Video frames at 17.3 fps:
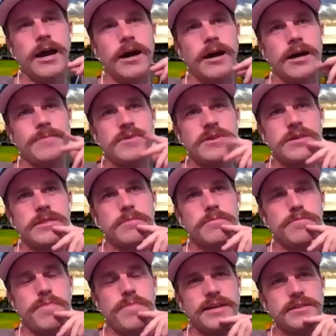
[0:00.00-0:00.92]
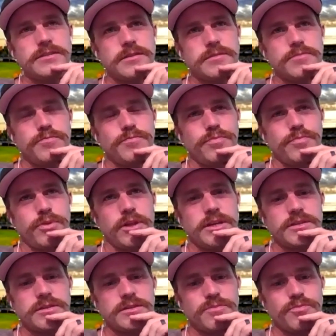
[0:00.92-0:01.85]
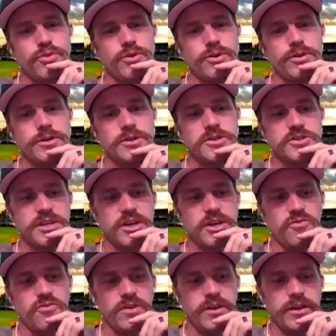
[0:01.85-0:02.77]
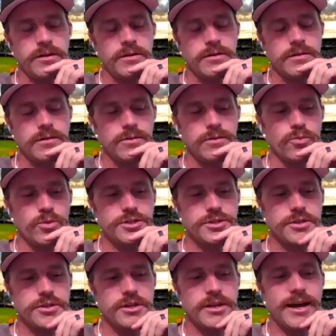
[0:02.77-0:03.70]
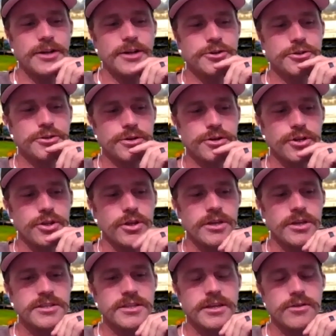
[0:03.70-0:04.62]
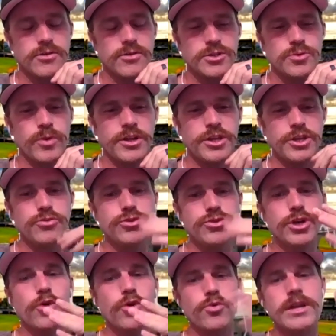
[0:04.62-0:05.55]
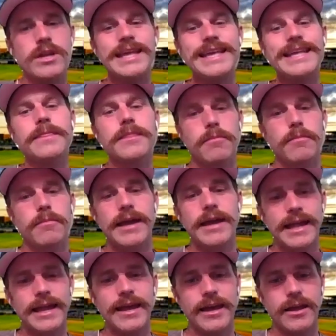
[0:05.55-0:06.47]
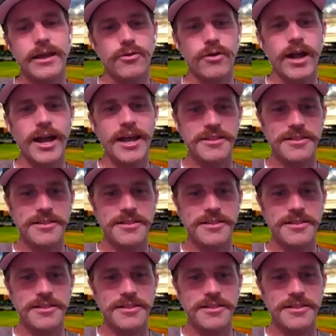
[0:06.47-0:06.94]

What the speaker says: I mean, the best place to put yourself in, which the Dodgers is when you don't need the big hit, right?